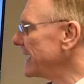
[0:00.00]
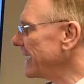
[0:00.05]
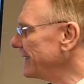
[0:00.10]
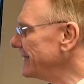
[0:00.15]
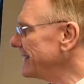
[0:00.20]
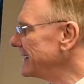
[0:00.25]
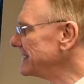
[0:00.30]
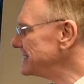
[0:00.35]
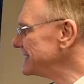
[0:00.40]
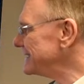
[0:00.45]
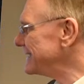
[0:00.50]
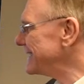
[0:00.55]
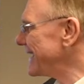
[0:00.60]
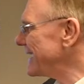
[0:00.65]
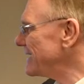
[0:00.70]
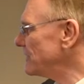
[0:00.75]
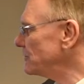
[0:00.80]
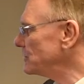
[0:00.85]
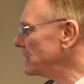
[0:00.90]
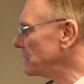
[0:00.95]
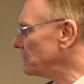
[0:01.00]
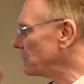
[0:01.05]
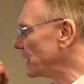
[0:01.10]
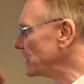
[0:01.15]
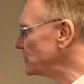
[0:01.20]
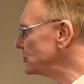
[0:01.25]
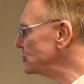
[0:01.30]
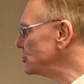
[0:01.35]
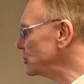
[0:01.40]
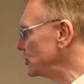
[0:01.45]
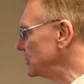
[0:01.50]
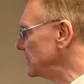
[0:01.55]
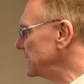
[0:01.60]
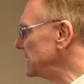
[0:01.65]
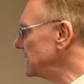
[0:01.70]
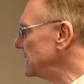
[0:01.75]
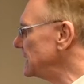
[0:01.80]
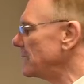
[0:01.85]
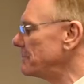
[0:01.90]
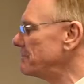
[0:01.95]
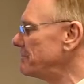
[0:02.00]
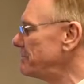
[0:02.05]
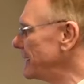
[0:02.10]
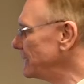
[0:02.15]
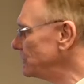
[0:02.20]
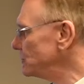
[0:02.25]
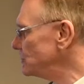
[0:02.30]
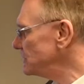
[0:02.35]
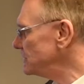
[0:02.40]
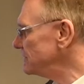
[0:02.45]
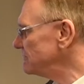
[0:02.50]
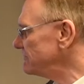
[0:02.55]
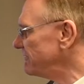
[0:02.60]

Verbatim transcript: and that's down marginally about